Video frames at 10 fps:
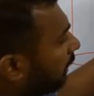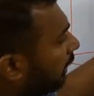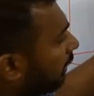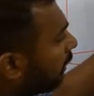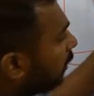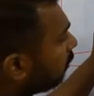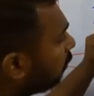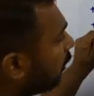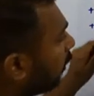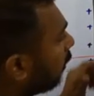Clear? So
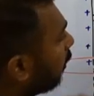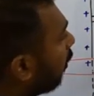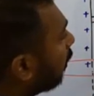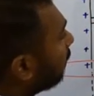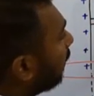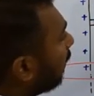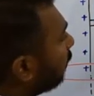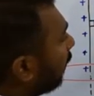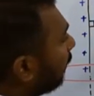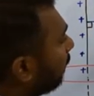the normal
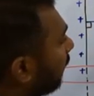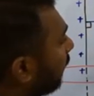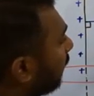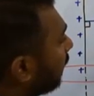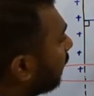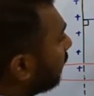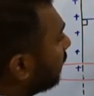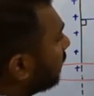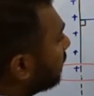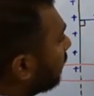will be
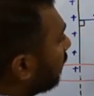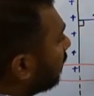this.